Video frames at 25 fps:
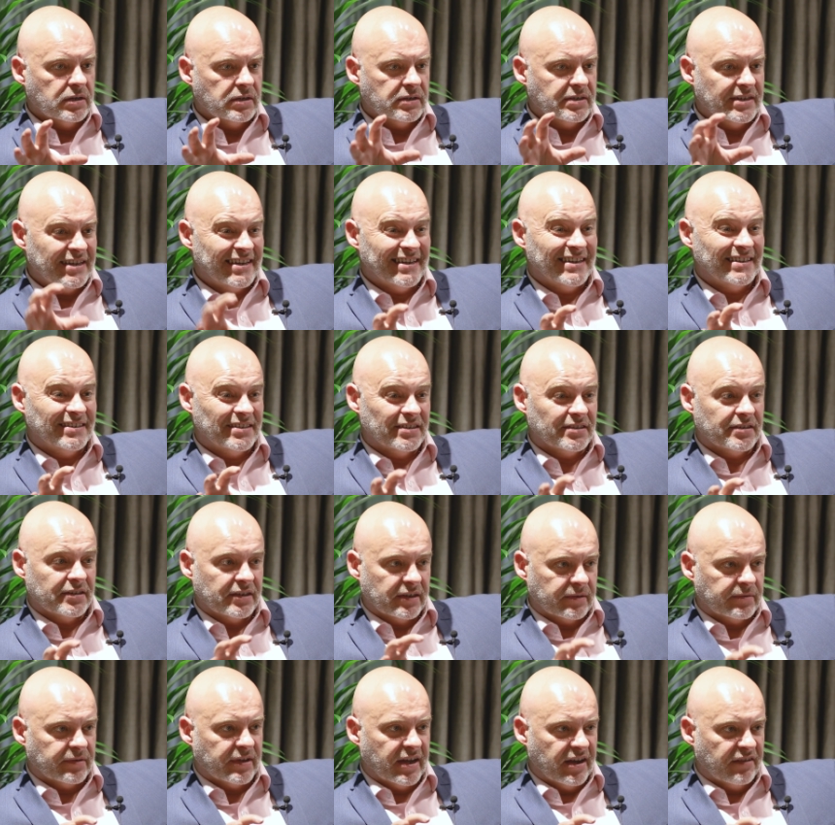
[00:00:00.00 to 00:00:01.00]
needed
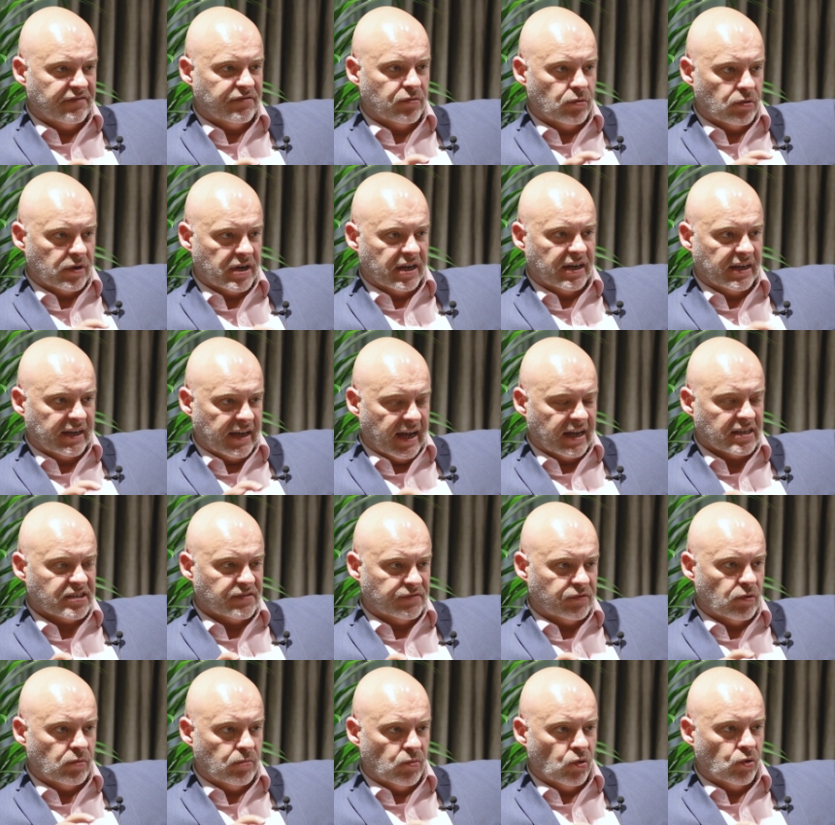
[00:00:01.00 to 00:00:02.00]
and therefore getting
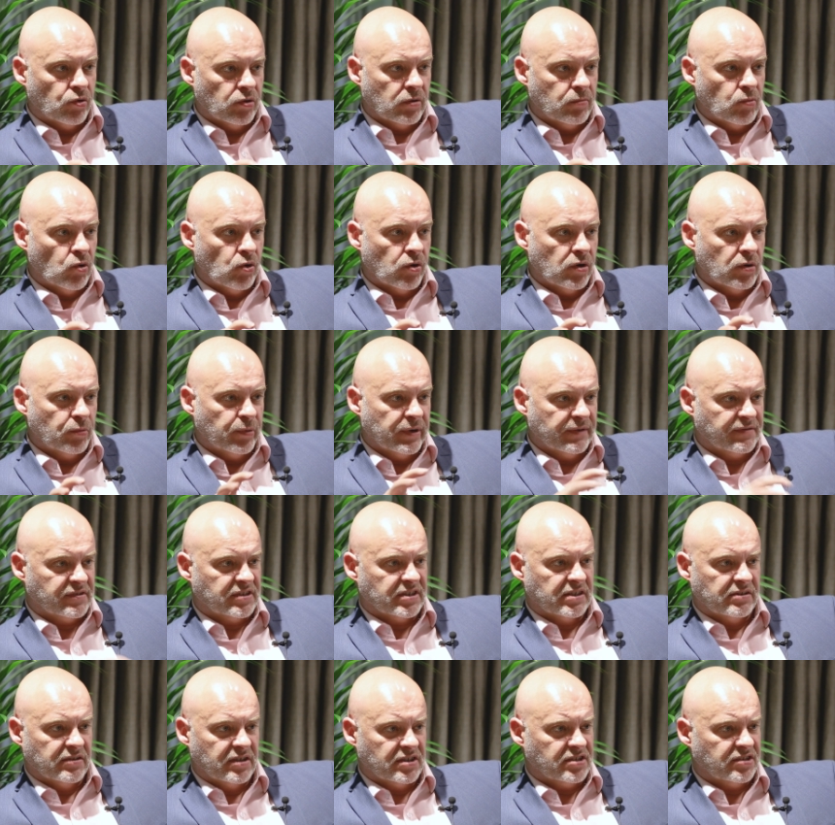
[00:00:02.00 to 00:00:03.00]
asked for more and more, and we've
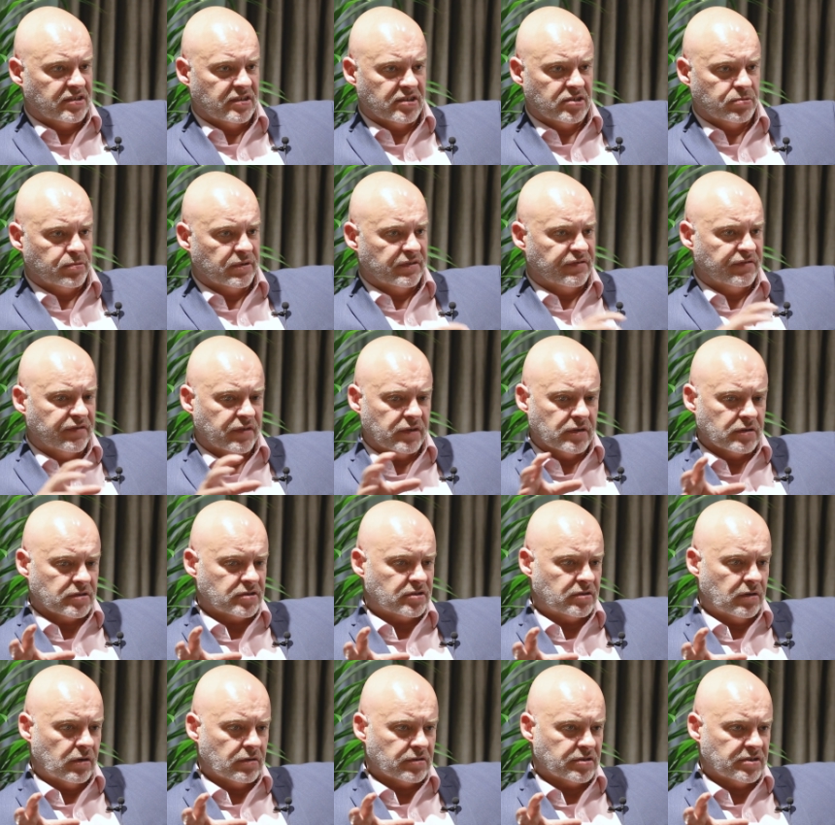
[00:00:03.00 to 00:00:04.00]
seen this since we
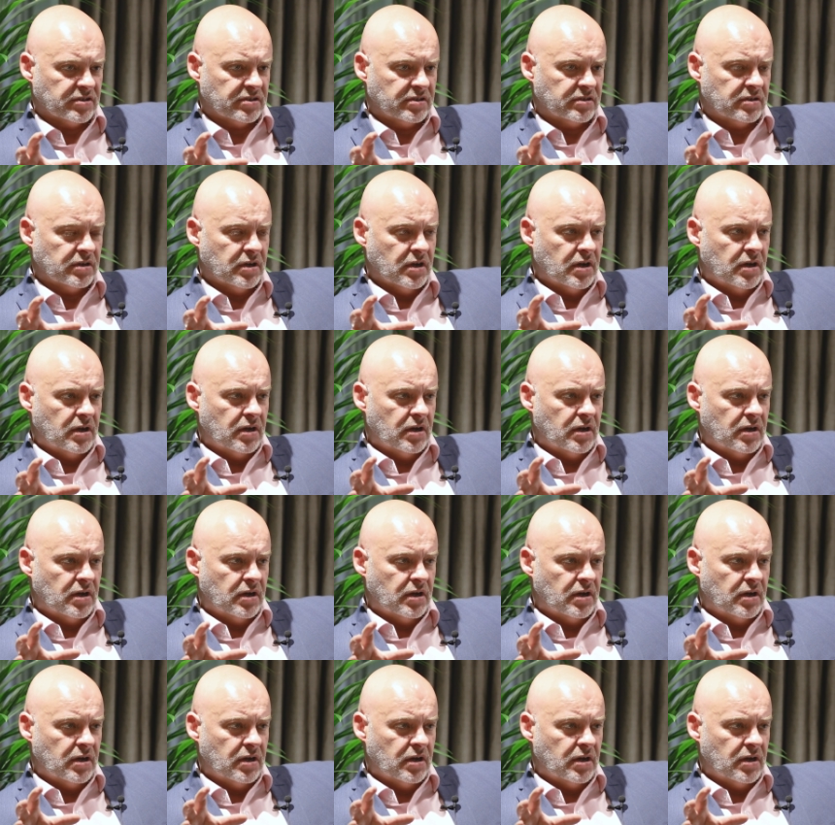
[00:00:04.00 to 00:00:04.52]
first started